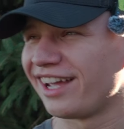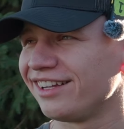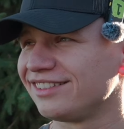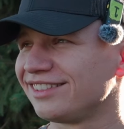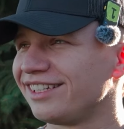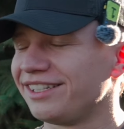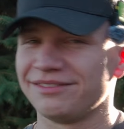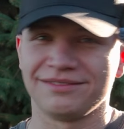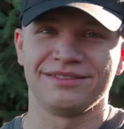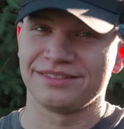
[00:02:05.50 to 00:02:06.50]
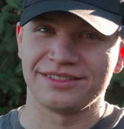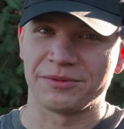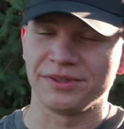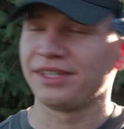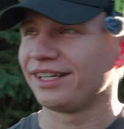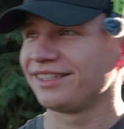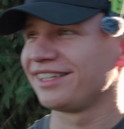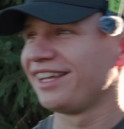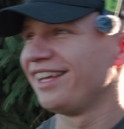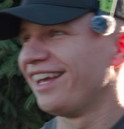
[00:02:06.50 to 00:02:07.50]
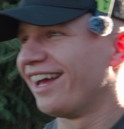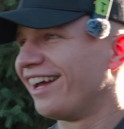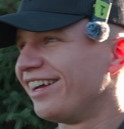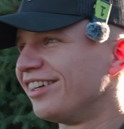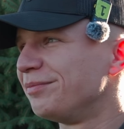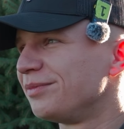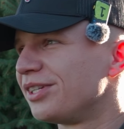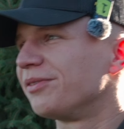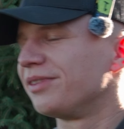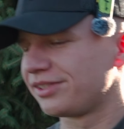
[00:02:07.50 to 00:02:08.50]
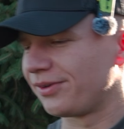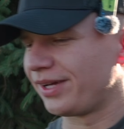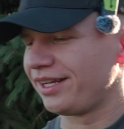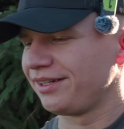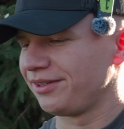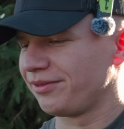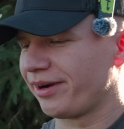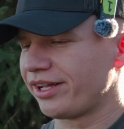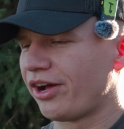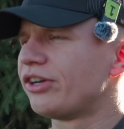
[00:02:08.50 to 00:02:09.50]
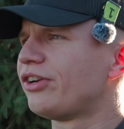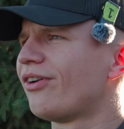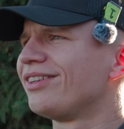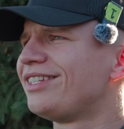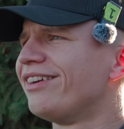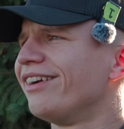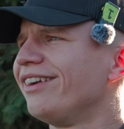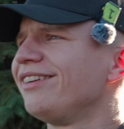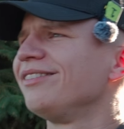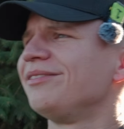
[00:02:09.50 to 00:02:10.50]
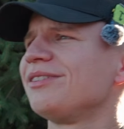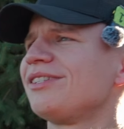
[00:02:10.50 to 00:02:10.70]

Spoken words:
guys. It really does. So let's go ahead. We're at 100 yards here. We'll